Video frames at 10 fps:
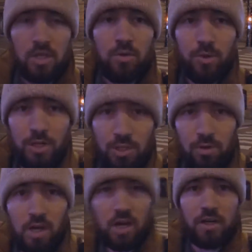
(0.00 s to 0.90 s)
when you
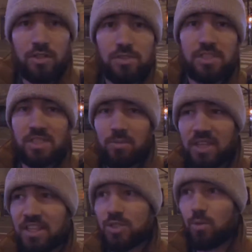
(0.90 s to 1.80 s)
are using
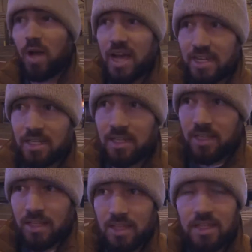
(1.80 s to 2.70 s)
something this wide,
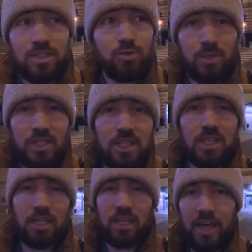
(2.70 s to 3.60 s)
is really
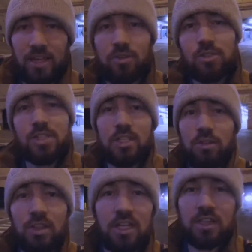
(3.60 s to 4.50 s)
the angles.
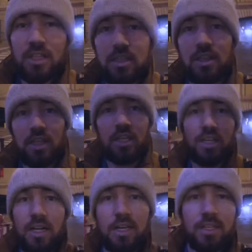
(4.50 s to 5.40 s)
You think that
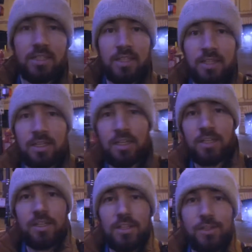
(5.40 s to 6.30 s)
the
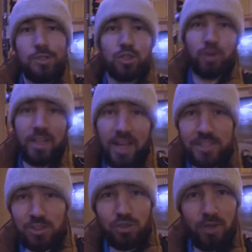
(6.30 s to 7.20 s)
straight
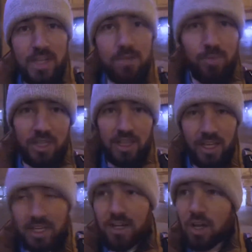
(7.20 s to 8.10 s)
lines are straight, but
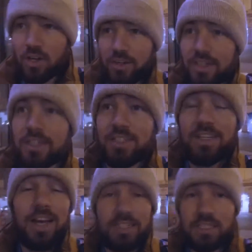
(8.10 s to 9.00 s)
they are
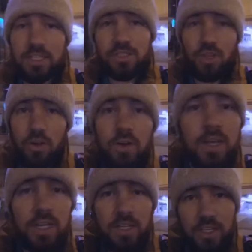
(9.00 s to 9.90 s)
not. So
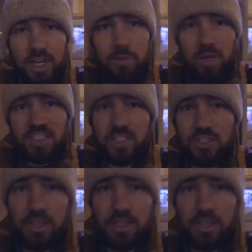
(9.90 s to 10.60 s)
got to pay attention